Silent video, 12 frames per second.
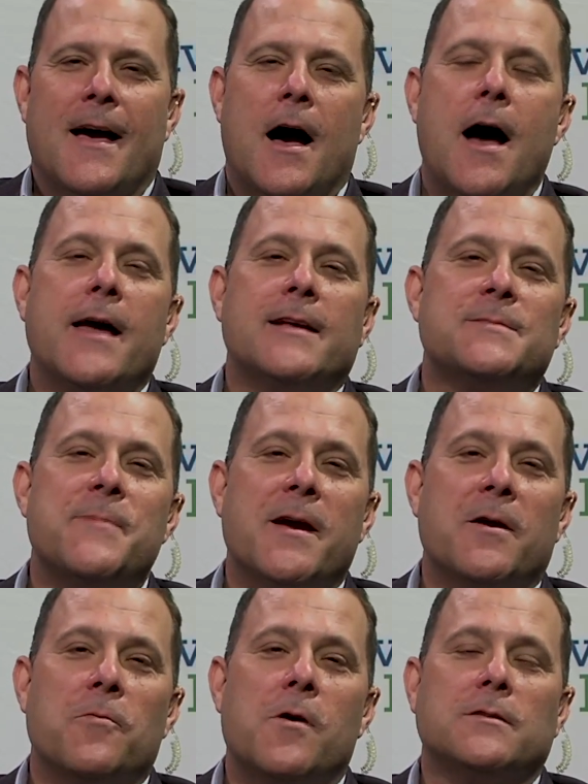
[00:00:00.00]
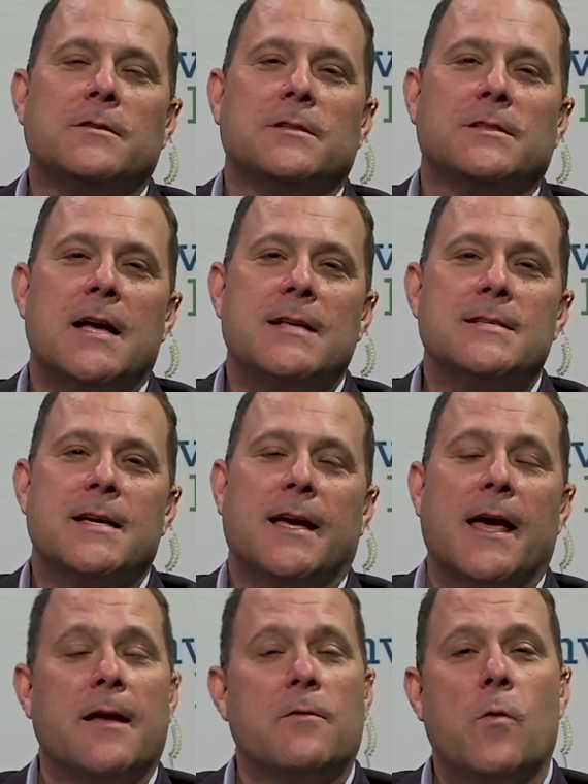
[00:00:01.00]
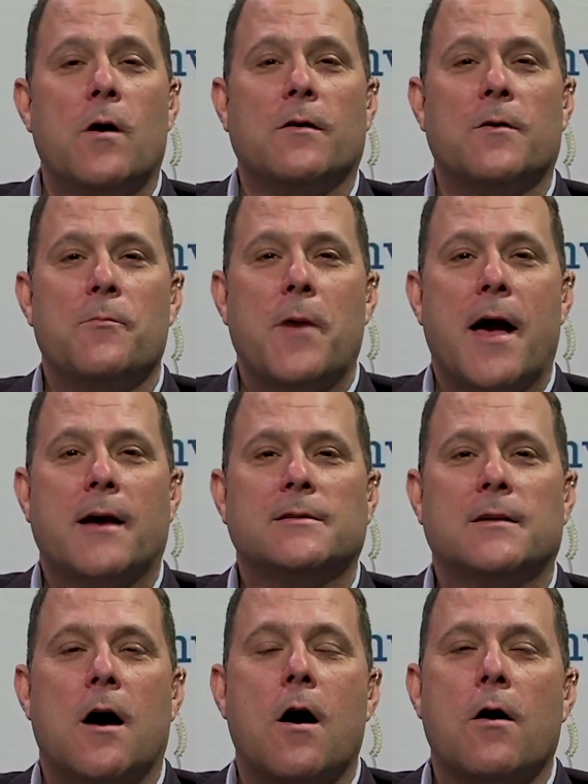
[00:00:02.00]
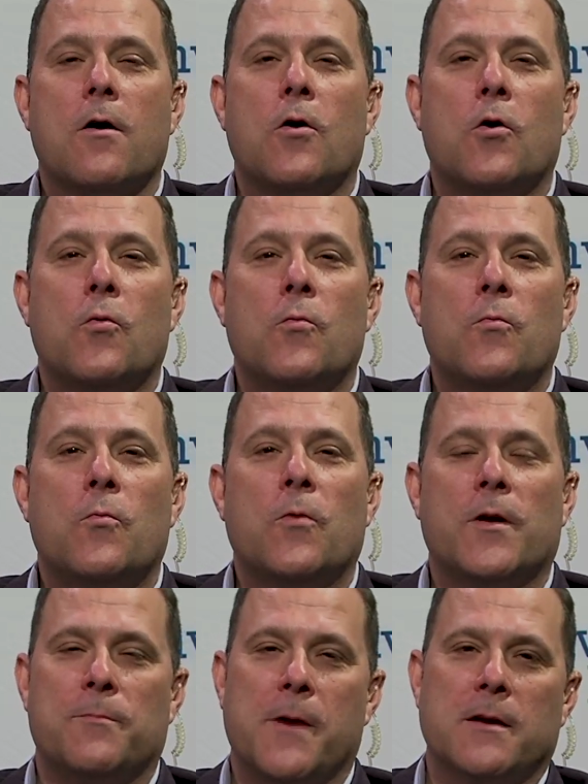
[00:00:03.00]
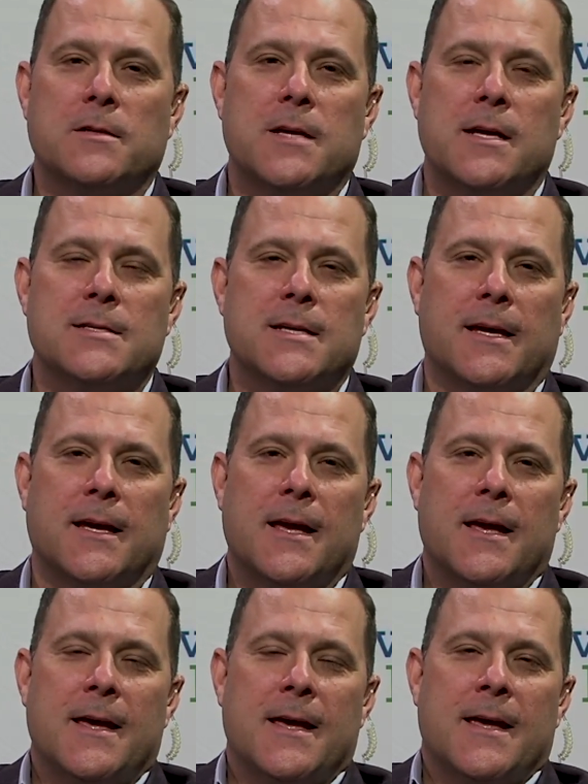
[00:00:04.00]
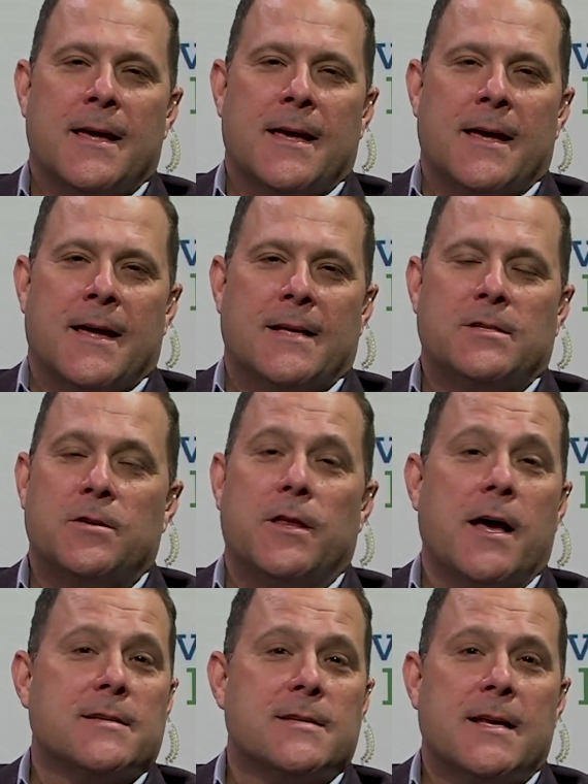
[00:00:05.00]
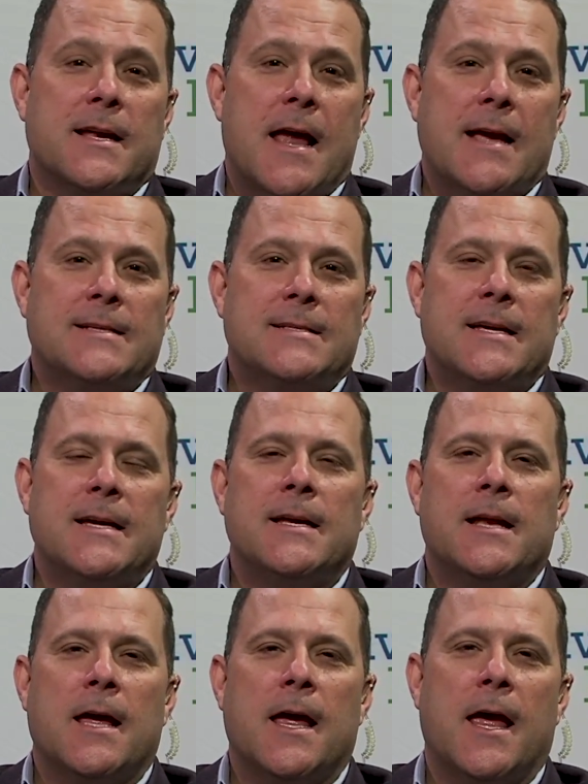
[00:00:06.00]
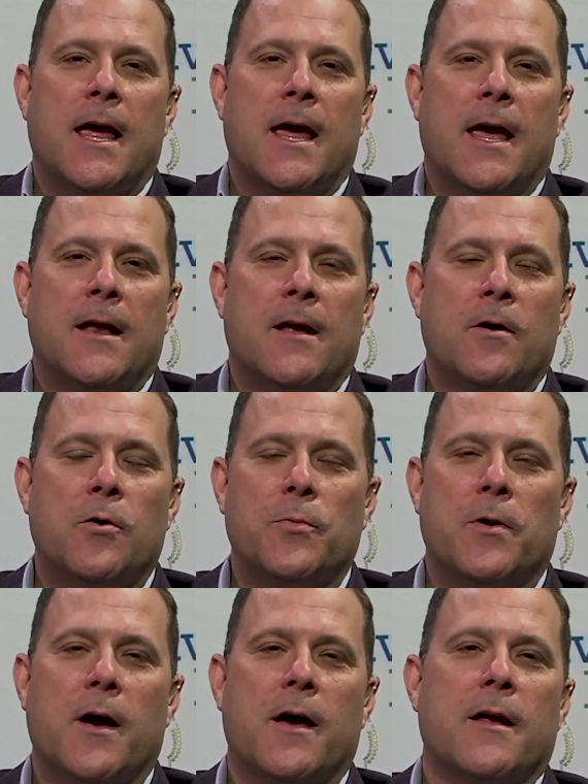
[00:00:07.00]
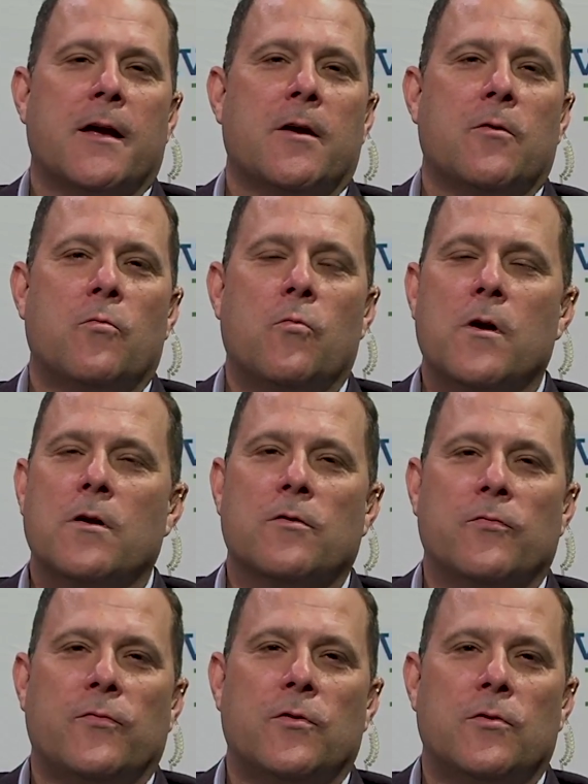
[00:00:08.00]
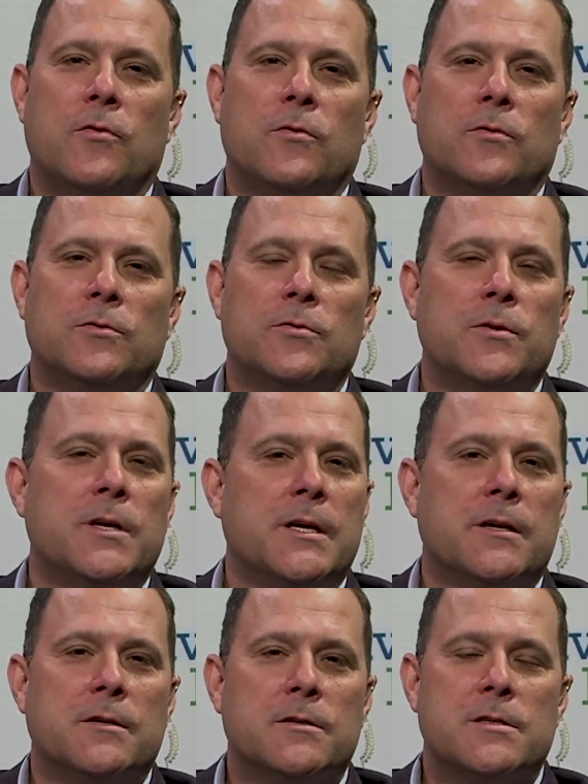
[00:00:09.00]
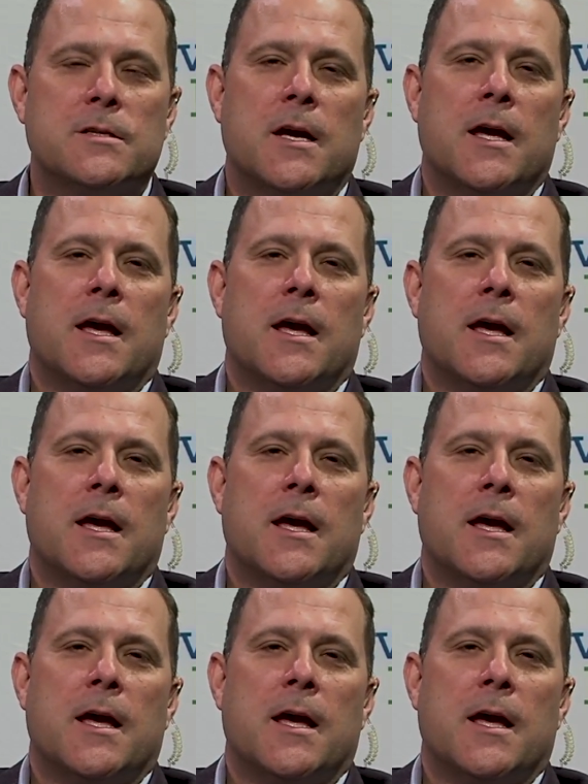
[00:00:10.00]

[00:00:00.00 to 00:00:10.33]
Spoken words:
Hi, it's Mayor Walter Sendzik, and welcome back to Our Home with Mayor Sendzik. It's 2019, and I hope you had a wonderful New Year's.